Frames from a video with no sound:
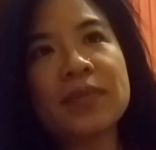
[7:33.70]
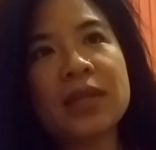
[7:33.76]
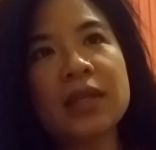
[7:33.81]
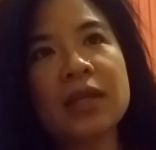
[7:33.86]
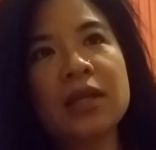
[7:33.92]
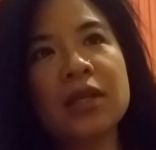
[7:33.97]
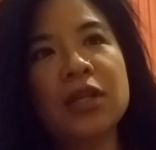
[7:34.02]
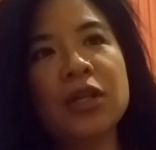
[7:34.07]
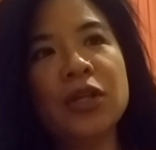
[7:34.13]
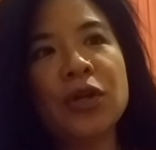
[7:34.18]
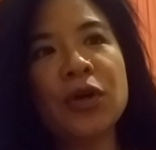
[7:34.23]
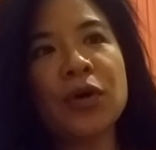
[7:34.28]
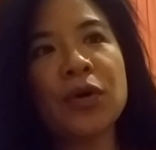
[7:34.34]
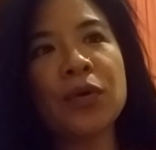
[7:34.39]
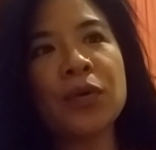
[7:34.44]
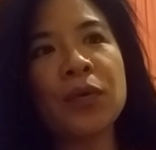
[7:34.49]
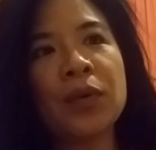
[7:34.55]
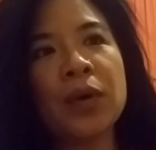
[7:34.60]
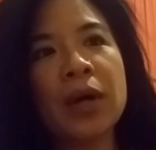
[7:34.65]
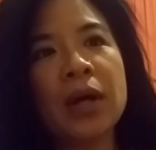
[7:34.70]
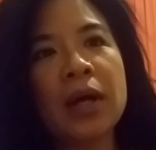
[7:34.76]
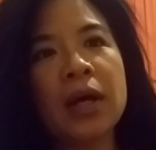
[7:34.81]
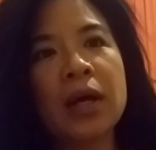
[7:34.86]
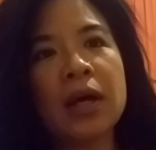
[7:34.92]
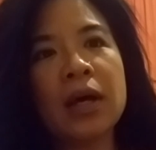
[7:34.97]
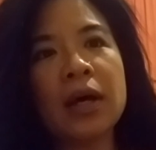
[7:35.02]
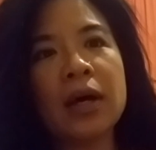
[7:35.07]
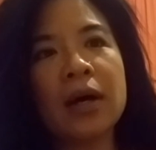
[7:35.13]
you know,
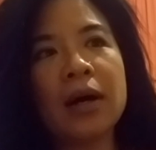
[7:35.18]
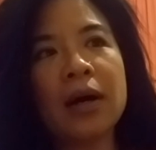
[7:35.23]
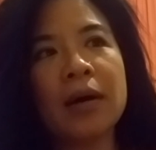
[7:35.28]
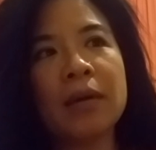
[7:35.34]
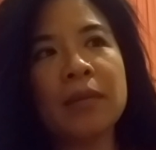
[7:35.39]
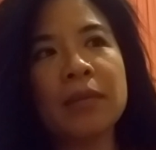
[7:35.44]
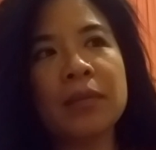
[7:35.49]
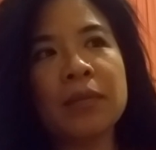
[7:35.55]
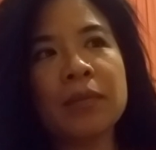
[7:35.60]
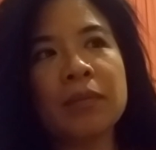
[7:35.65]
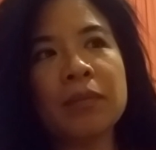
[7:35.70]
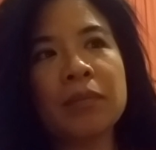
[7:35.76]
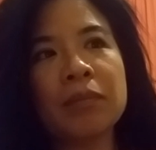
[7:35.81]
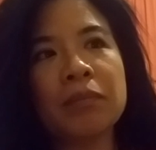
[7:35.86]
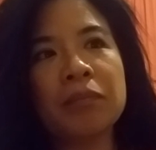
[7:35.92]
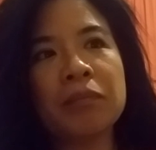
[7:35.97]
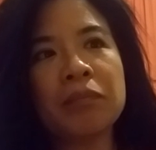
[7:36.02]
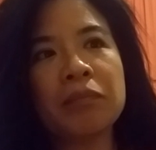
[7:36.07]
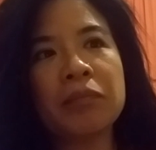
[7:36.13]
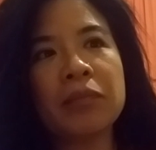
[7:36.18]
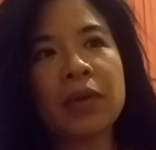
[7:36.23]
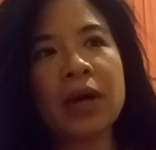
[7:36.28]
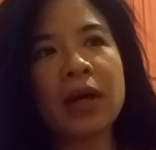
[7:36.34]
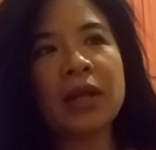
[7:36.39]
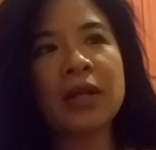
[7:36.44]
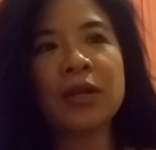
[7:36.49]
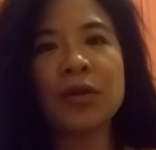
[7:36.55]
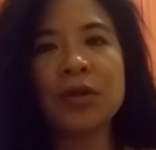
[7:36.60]
um,
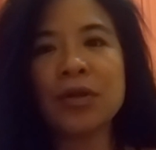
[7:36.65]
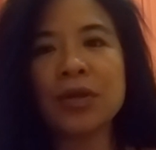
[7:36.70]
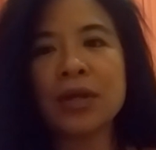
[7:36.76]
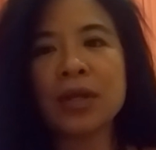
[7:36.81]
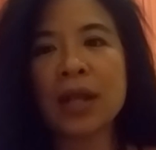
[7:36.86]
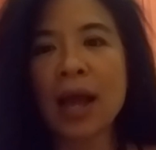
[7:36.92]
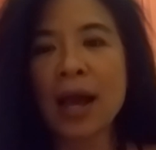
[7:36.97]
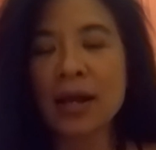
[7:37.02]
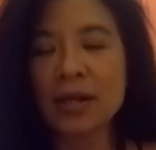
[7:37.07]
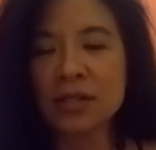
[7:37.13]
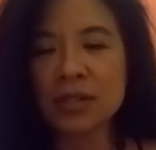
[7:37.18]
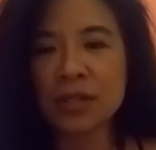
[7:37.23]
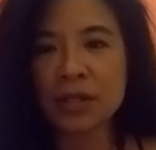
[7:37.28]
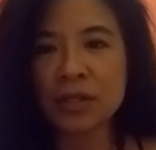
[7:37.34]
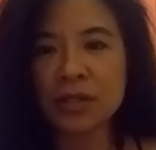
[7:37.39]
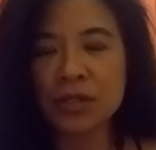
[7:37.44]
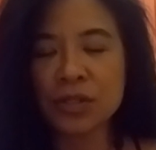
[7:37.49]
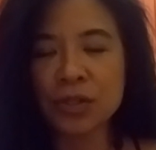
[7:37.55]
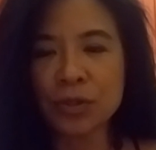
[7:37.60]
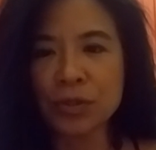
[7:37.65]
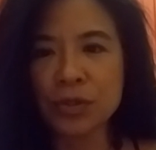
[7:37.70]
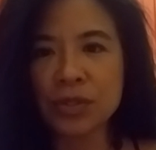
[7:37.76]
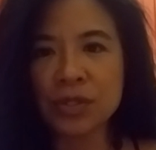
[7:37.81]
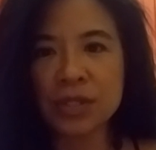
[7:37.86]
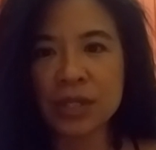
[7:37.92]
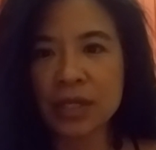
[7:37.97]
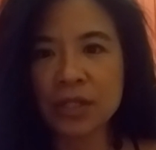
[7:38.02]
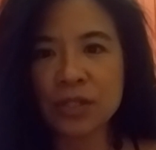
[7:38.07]
I don't know, you can access your
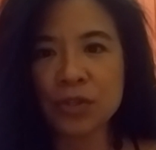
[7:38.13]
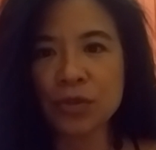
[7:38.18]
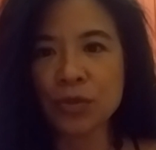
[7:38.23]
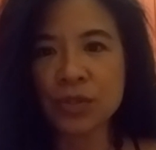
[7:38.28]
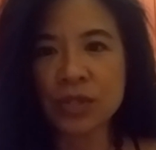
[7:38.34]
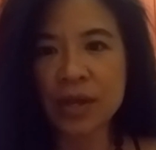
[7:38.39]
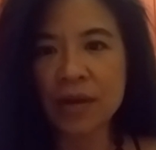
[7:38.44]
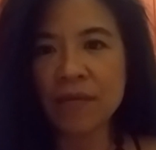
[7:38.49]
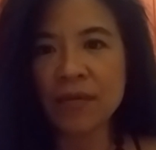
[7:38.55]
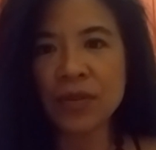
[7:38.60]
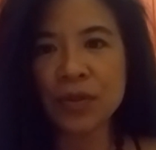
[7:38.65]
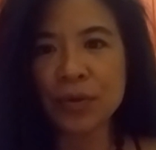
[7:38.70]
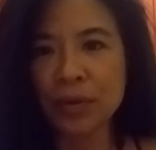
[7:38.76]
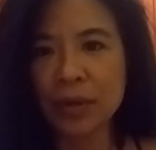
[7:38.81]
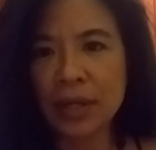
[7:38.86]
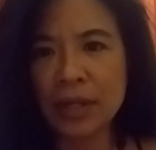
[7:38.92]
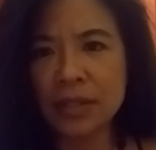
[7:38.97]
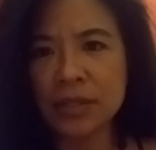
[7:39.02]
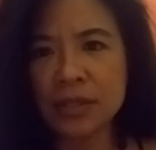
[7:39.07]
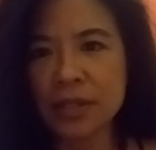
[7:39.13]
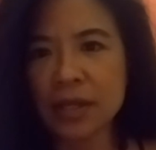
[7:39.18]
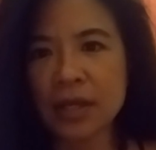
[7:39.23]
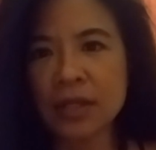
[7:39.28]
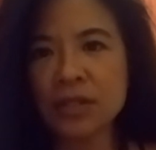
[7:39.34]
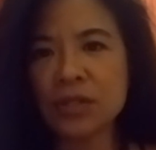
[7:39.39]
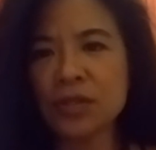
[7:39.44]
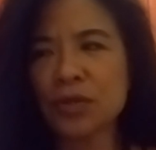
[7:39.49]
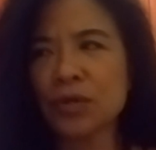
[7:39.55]
sixth or seventh or eighth
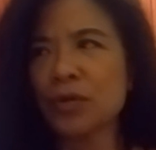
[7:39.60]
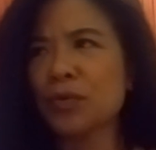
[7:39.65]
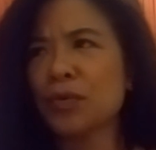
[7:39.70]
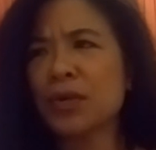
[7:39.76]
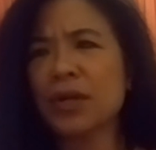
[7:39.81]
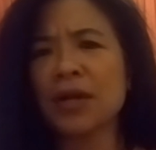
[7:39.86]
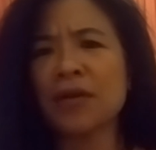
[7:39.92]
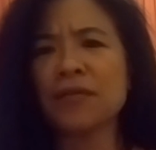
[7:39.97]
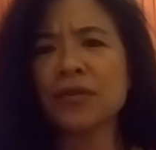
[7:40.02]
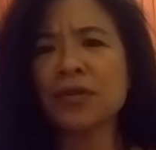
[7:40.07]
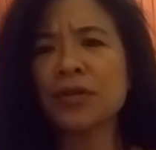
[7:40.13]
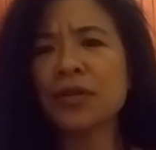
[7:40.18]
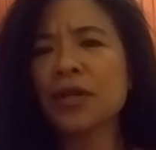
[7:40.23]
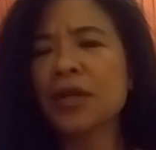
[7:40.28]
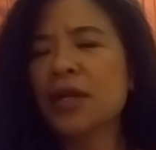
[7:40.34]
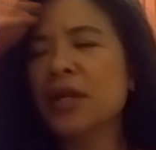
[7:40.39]
sense or whatever.